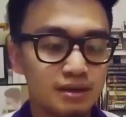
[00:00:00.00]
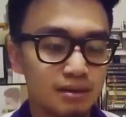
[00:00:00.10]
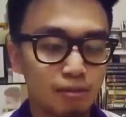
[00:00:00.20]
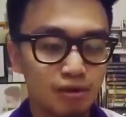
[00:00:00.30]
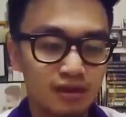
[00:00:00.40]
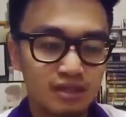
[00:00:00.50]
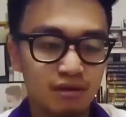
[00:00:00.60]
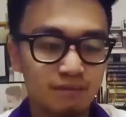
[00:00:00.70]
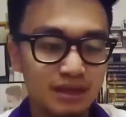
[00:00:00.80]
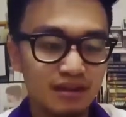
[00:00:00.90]
more things are
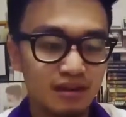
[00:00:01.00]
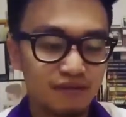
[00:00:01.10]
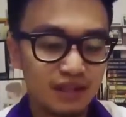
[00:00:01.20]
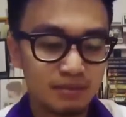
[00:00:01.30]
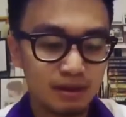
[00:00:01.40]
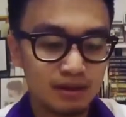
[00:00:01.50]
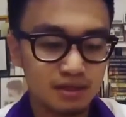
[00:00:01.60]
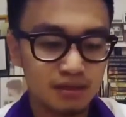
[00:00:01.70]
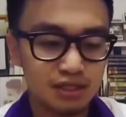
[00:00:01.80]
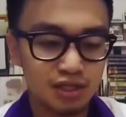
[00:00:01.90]
revealed about this
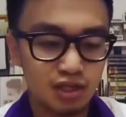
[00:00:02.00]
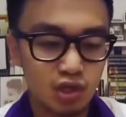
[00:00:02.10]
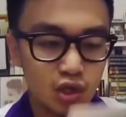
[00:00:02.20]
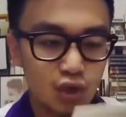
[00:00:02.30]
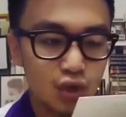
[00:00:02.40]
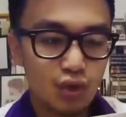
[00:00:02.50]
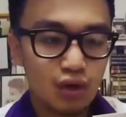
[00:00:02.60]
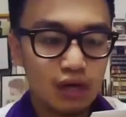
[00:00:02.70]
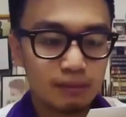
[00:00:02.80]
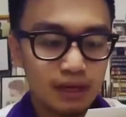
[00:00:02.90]
creature,
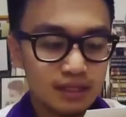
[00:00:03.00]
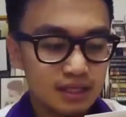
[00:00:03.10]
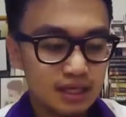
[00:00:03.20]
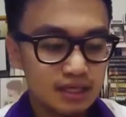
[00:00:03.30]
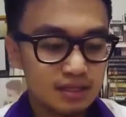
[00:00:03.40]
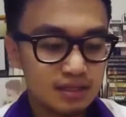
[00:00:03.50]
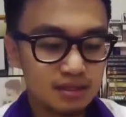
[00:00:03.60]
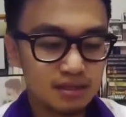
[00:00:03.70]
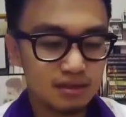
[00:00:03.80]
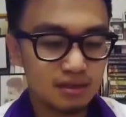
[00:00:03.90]
I'm guessing
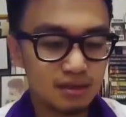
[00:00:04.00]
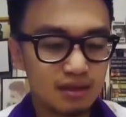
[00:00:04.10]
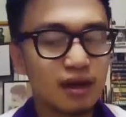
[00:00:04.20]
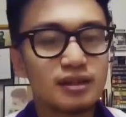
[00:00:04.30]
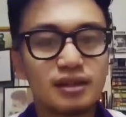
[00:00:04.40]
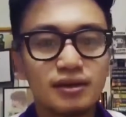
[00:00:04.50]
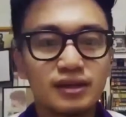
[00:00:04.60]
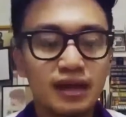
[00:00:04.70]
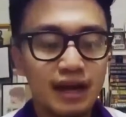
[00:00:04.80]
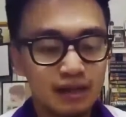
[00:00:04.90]
he's not the
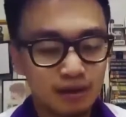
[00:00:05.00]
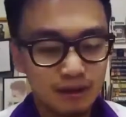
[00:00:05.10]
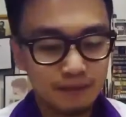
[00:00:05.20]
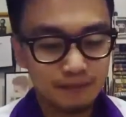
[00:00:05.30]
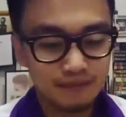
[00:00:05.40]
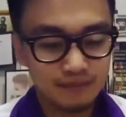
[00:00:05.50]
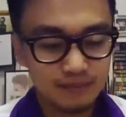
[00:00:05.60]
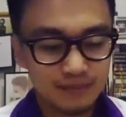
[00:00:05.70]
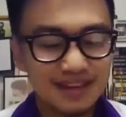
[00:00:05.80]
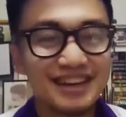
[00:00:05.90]
good guy at all.
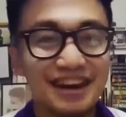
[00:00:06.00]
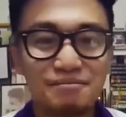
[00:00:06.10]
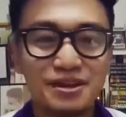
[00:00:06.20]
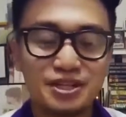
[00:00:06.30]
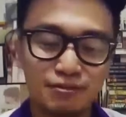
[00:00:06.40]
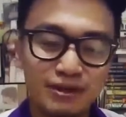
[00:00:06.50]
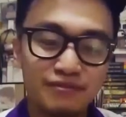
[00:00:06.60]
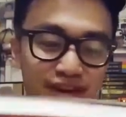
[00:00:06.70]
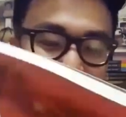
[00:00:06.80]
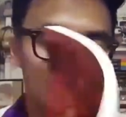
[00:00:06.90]
I'm not sure. We'll
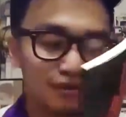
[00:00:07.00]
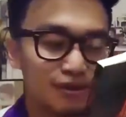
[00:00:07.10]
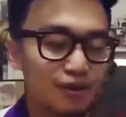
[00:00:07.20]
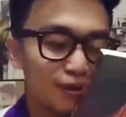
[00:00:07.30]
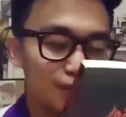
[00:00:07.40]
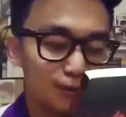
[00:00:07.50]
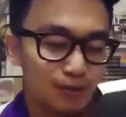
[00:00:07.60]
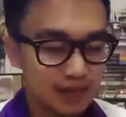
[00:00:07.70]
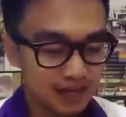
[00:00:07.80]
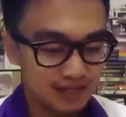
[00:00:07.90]
find out who
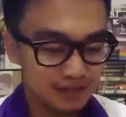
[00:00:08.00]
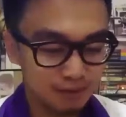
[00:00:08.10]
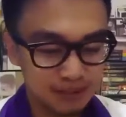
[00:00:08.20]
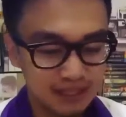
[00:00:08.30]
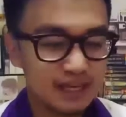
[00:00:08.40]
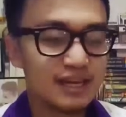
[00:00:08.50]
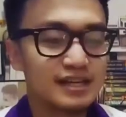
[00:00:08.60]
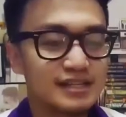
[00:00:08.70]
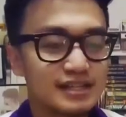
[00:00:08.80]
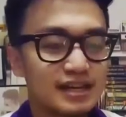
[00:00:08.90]
he is, what he
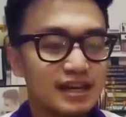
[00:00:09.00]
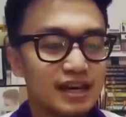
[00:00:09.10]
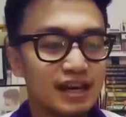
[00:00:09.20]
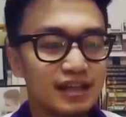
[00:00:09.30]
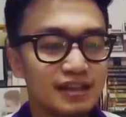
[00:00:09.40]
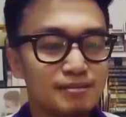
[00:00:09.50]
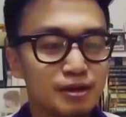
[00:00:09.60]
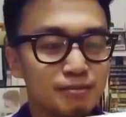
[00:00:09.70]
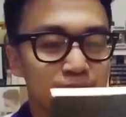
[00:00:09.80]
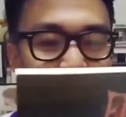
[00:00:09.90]
is in the
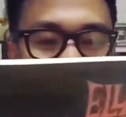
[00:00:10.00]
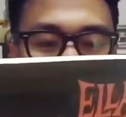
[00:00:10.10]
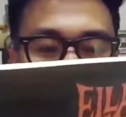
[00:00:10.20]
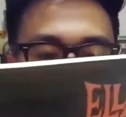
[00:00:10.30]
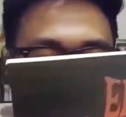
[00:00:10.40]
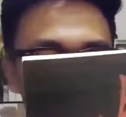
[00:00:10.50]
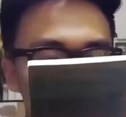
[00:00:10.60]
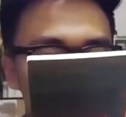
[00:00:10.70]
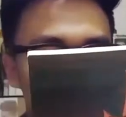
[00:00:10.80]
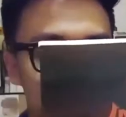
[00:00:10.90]
book, because I'm not
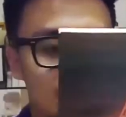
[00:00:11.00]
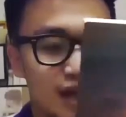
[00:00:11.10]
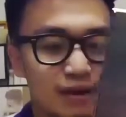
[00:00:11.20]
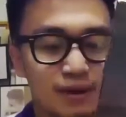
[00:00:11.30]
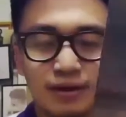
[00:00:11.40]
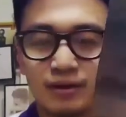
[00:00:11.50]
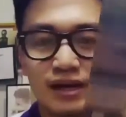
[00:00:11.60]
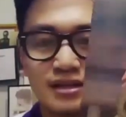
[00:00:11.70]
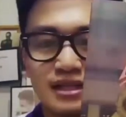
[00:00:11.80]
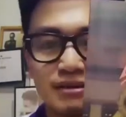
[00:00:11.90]
sure I
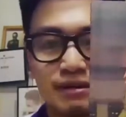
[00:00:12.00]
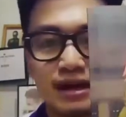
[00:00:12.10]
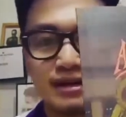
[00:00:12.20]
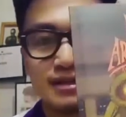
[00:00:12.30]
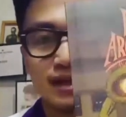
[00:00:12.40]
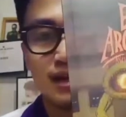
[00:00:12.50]
recognize him as